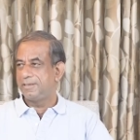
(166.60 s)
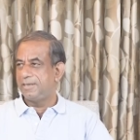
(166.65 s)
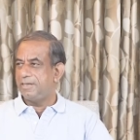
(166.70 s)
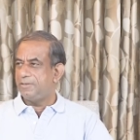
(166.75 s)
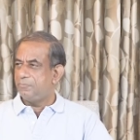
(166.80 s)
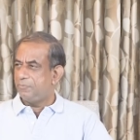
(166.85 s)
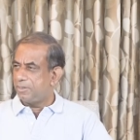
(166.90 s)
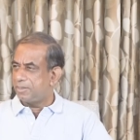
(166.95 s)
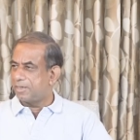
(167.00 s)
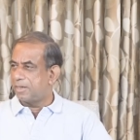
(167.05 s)

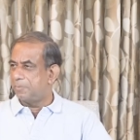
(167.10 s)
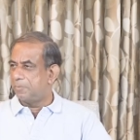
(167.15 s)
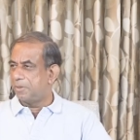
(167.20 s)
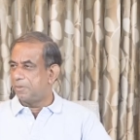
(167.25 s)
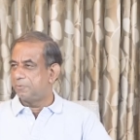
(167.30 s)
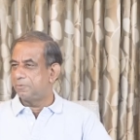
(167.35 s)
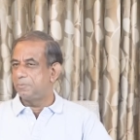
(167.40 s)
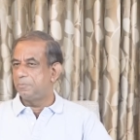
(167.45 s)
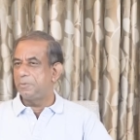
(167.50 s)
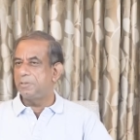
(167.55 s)
It will come
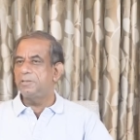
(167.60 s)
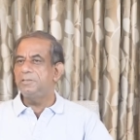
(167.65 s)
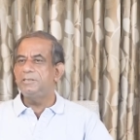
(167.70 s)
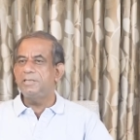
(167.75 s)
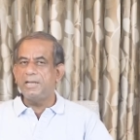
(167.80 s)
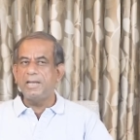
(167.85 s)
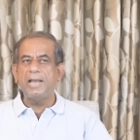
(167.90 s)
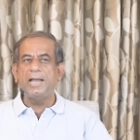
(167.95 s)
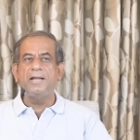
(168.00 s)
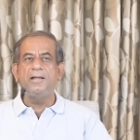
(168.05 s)
out because
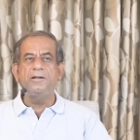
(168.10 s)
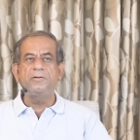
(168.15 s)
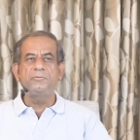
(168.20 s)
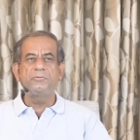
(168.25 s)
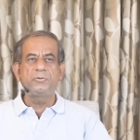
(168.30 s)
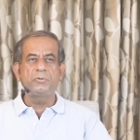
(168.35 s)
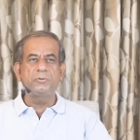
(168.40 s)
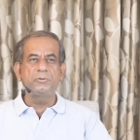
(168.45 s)
the land of